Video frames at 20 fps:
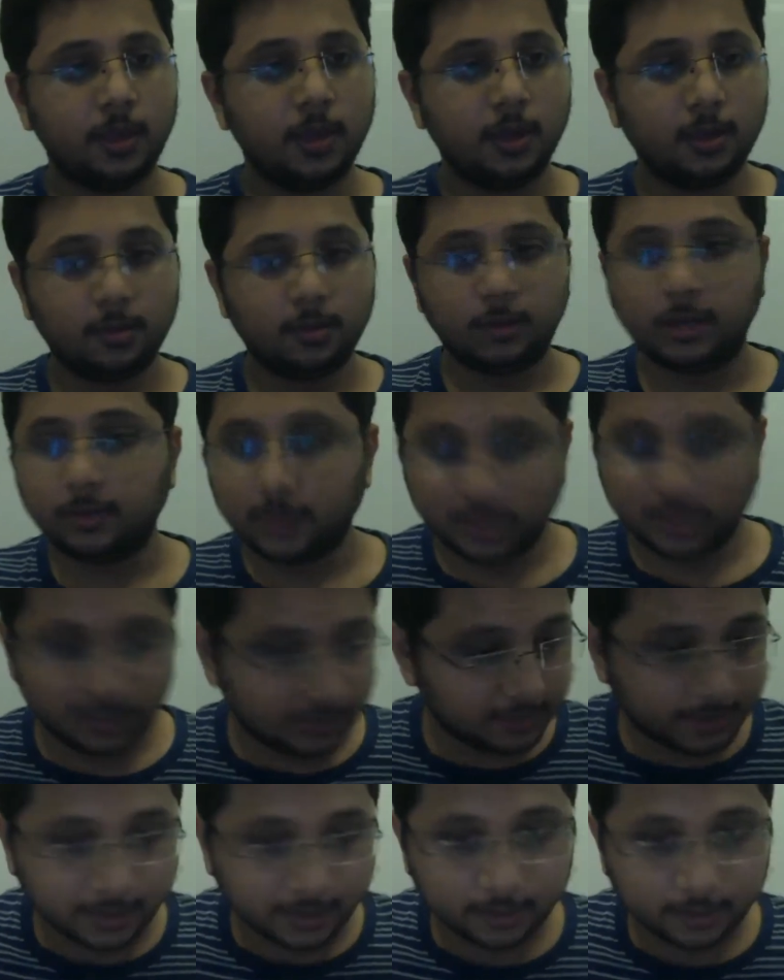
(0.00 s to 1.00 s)
While we're
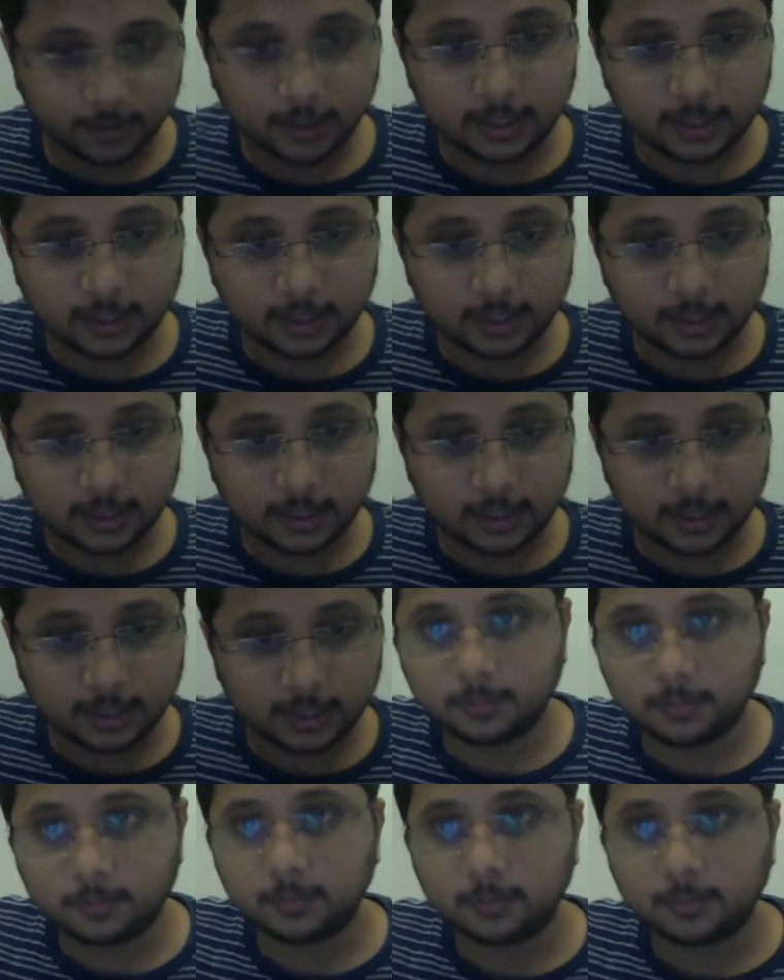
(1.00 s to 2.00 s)
just trying to get some
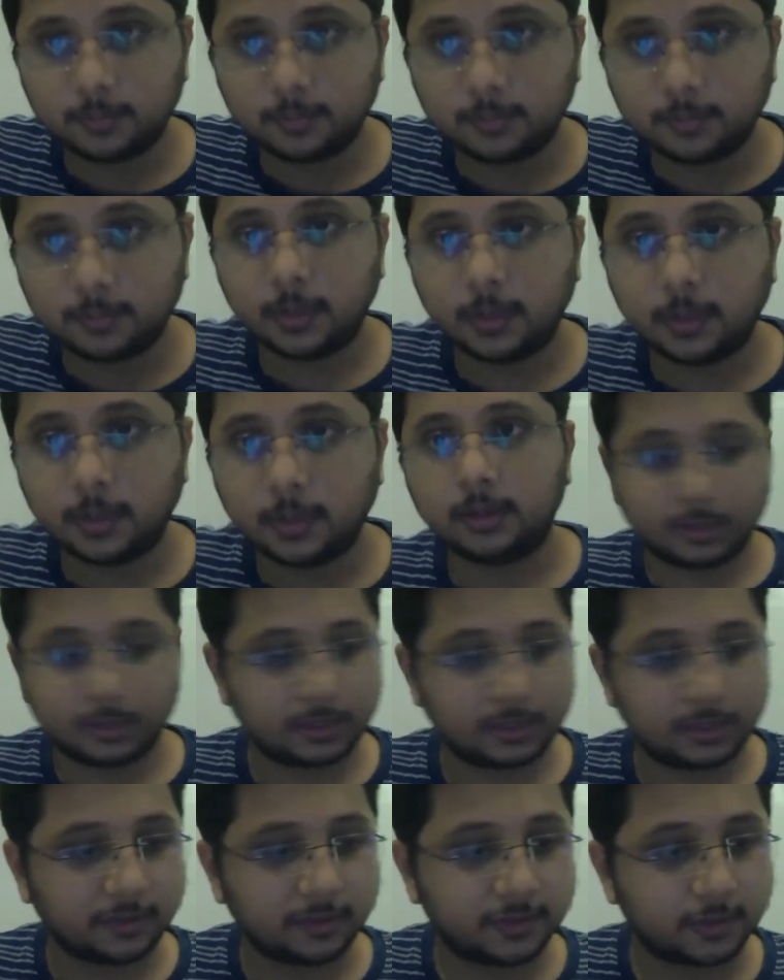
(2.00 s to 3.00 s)

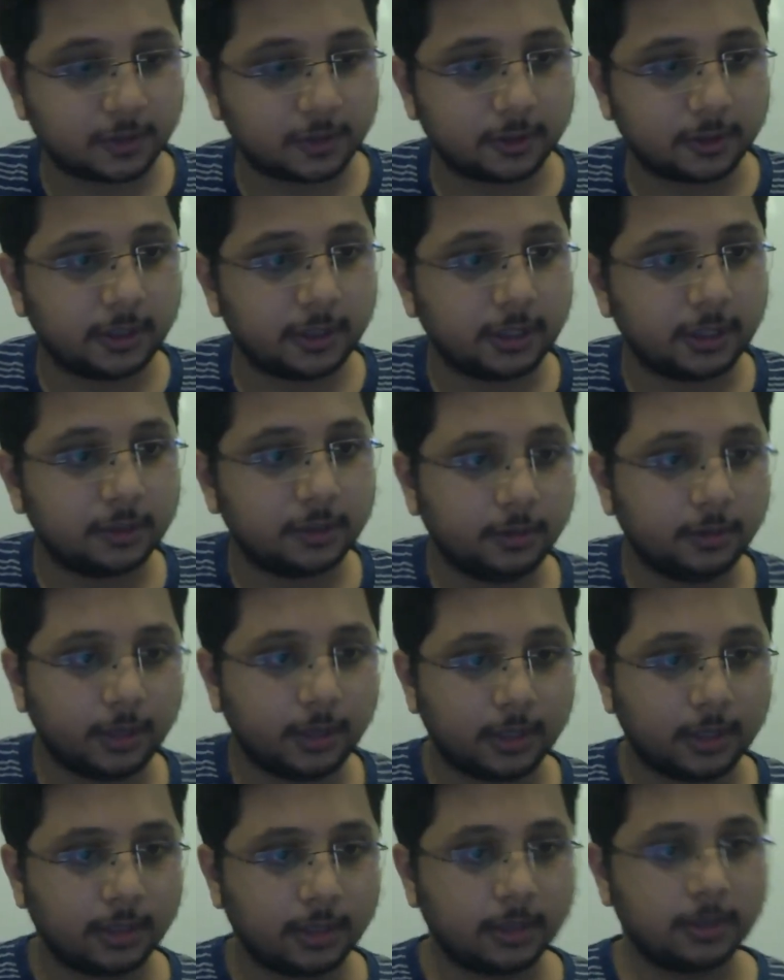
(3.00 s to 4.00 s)
stuff sorted
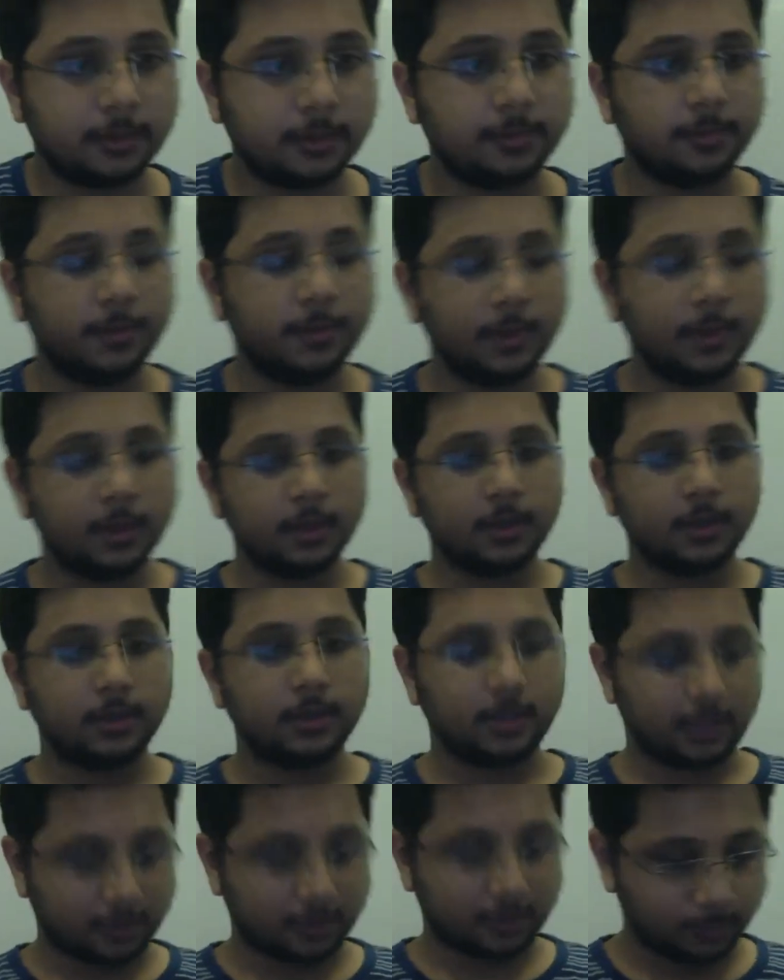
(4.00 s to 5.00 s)
out,
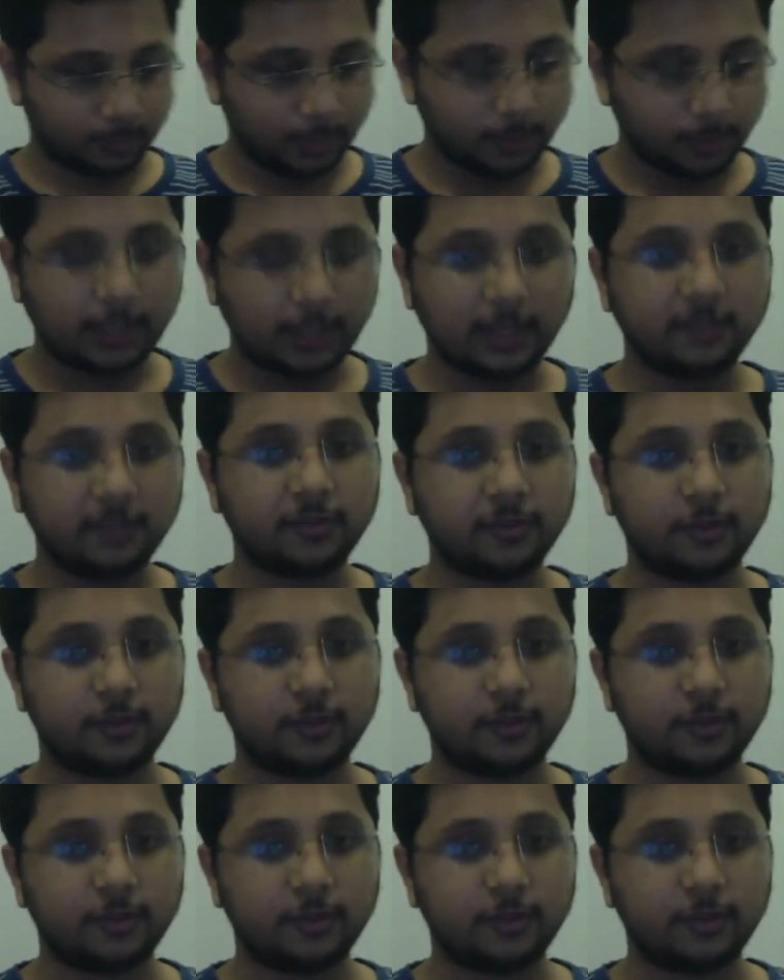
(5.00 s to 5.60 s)
I would be waiting for